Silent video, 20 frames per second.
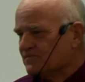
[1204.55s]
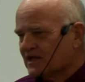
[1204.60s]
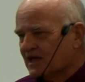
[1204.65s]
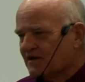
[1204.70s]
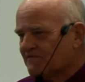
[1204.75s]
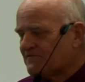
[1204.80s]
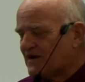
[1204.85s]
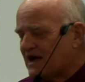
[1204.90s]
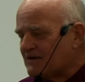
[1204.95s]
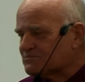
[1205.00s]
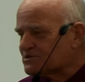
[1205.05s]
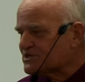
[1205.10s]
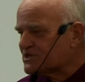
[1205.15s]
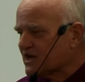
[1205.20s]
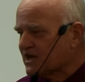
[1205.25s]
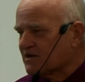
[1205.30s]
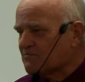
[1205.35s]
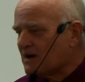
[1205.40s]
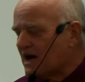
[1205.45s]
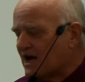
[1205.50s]
If I'm
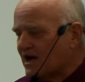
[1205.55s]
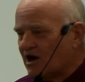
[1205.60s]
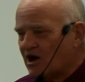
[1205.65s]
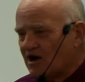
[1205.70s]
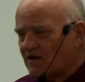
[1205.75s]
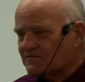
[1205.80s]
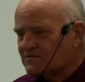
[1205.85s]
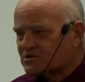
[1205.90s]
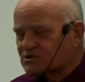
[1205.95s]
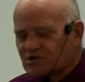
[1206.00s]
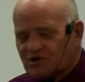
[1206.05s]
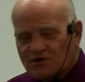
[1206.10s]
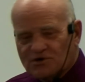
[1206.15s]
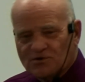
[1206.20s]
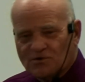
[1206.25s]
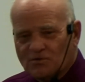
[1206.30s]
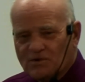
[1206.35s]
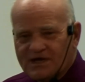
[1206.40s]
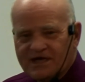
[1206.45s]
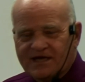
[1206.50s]
sitting in my office during
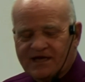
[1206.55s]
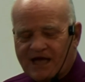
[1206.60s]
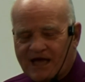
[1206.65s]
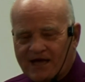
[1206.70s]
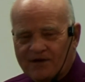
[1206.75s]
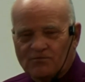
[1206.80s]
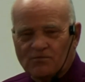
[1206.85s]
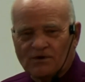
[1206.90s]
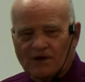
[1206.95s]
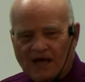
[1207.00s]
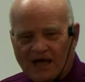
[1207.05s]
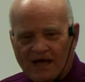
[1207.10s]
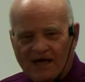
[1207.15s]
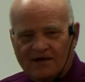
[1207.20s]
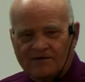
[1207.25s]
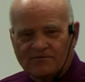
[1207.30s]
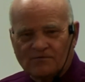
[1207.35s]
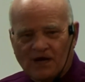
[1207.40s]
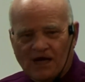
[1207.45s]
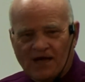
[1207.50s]
the week and
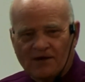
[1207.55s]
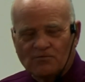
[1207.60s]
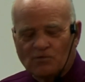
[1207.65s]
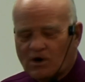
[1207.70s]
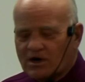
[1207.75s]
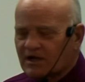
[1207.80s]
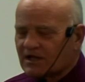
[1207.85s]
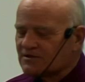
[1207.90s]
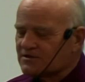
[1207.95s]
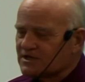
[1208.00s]
and and work,